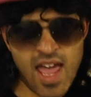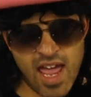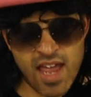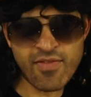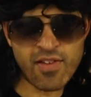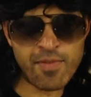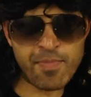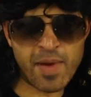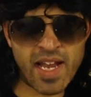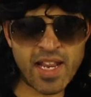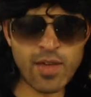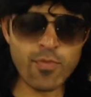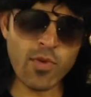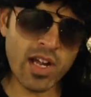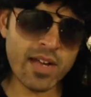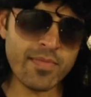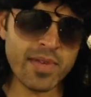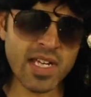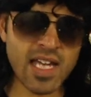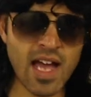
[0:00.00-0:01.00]
Hey everybody,
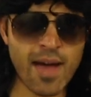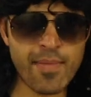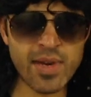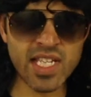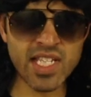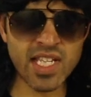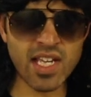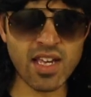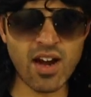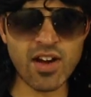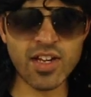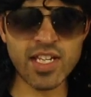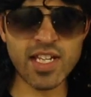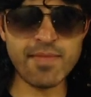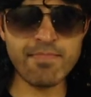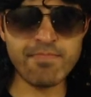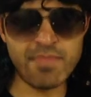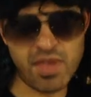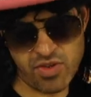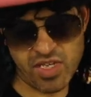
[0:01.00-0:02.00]
welcome to Comedy, Cigars,
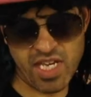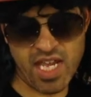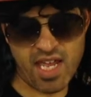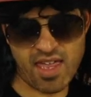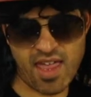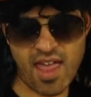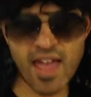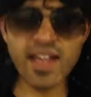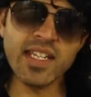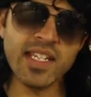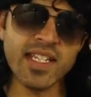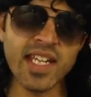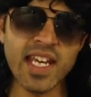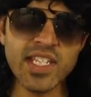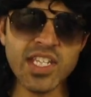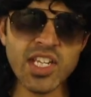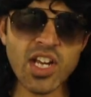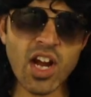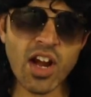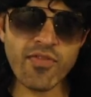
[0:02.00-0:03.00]
and Music. And
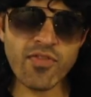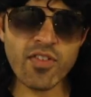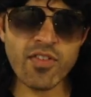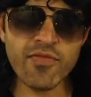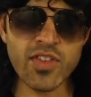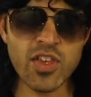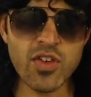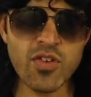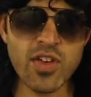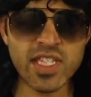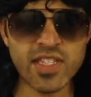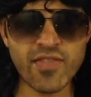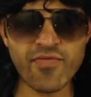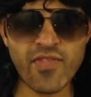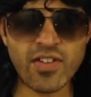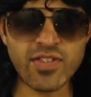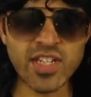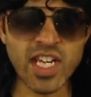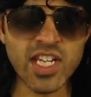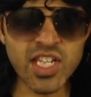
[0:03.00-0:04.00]
today's cigar for review is the
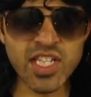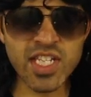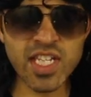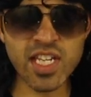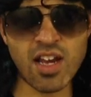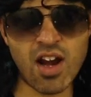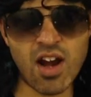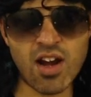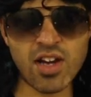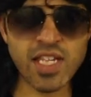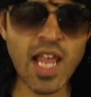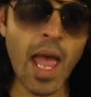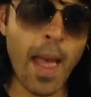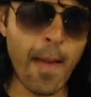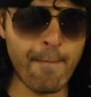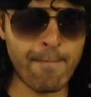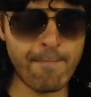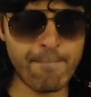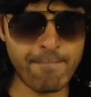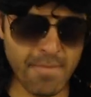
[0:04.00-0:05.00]
Foundation Cigars
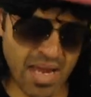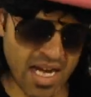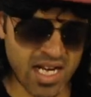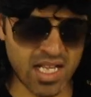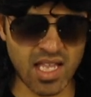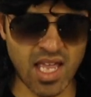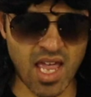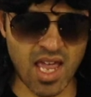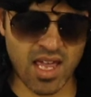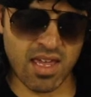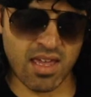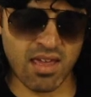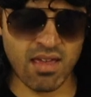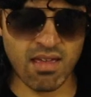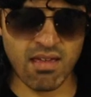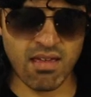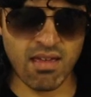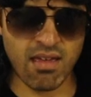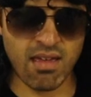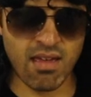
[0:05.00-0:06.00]
Menelik.
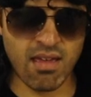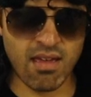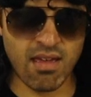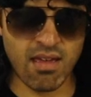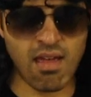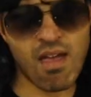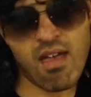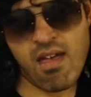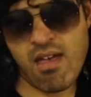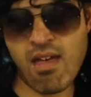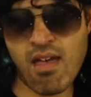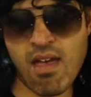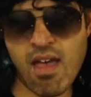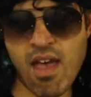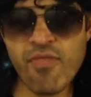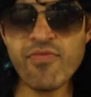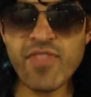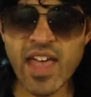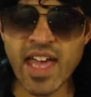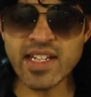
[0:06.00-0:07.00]

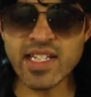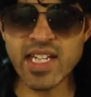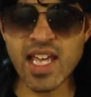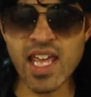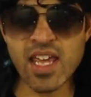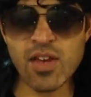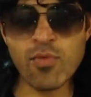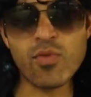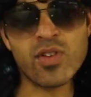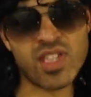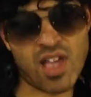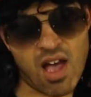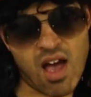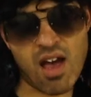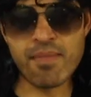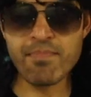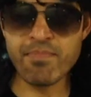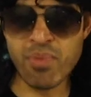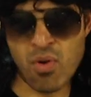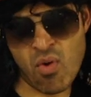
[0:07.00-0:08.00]
That take was
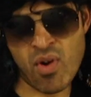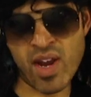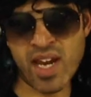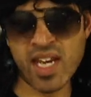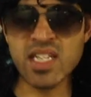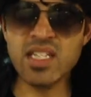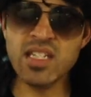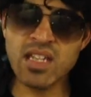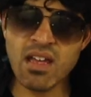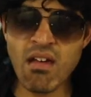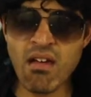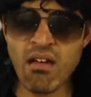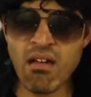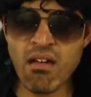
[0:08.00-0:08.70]
on point.